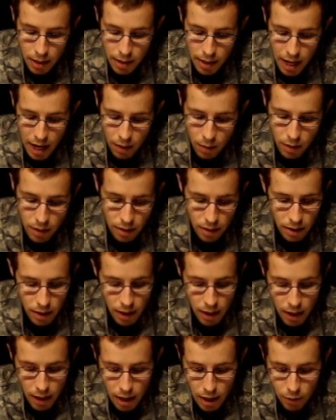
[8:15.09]
Now,
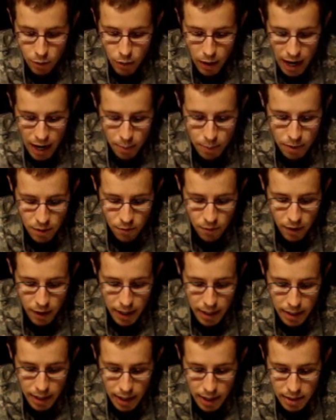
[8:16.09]
if you happen to
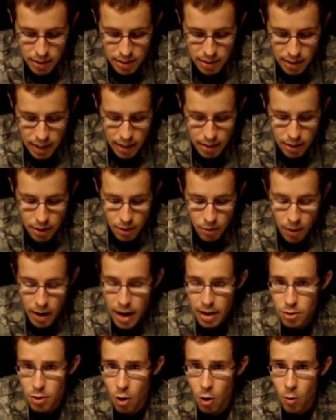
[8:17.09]
find a slightly
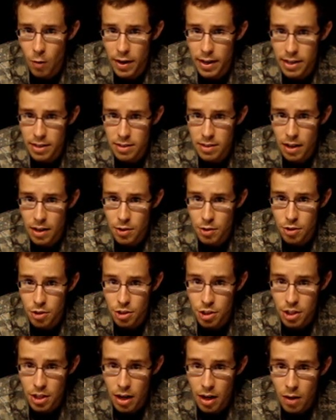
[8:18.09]
cracked O-ring inside your
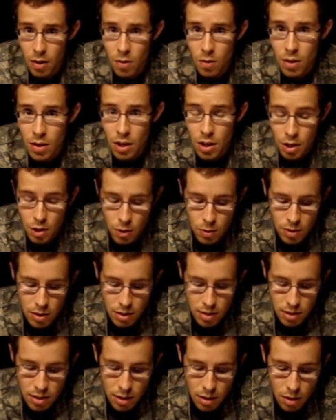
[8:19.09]
shell,
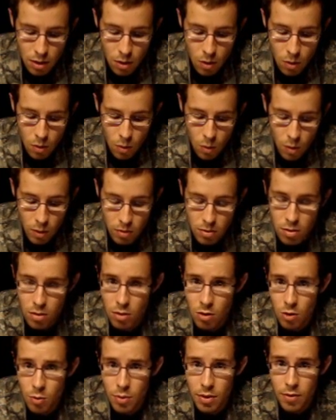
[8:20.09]
using silicone oil to
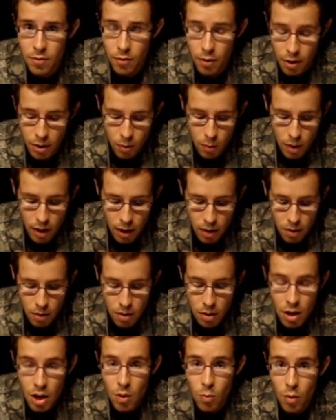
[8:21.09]
lube it very
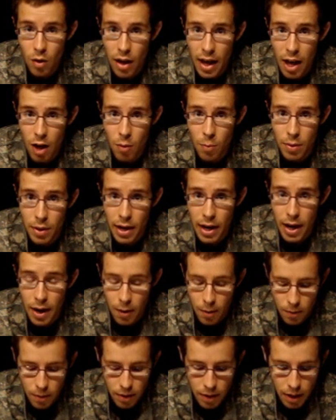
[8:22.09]
well will help it
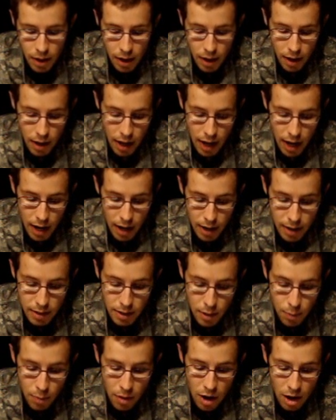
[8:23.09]
out.
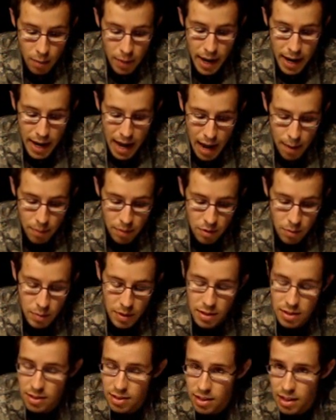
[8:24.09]
The problem had happened to
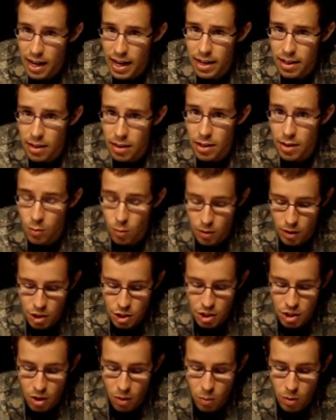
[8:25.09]
me slightly, where the
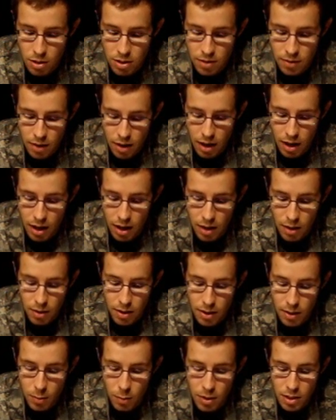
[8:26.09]
shell wasn't
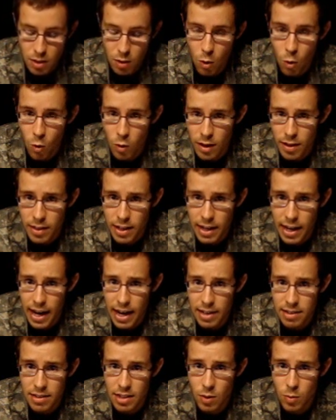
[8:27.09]
holding the
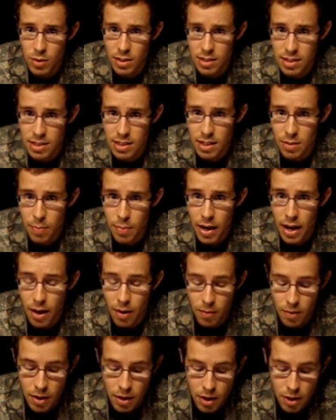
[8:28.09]
gas and it would seep
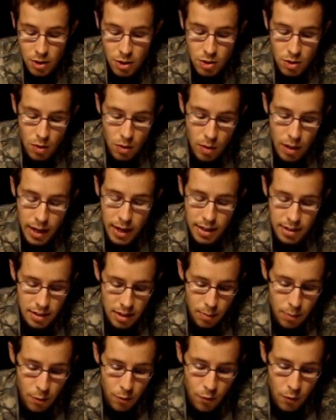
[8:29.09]
out. So like I
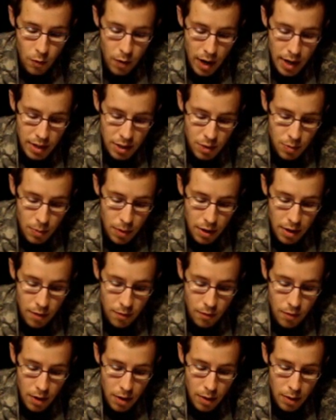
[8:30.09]
said before, I sprayed
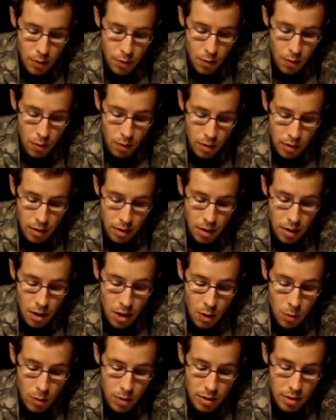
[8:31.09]
it very thoroughly
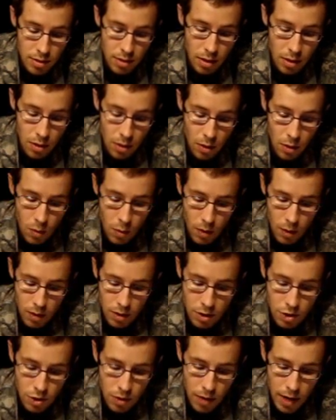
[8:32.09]
with the silicone
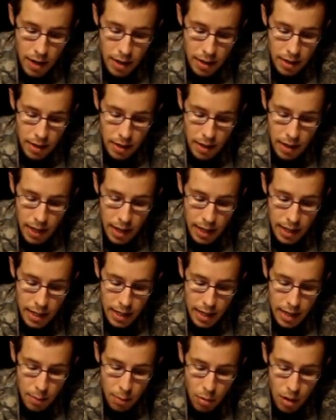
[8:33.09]
oil and tried it, and
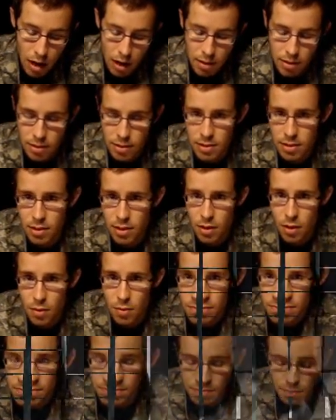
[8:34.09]
it had blocked the seal.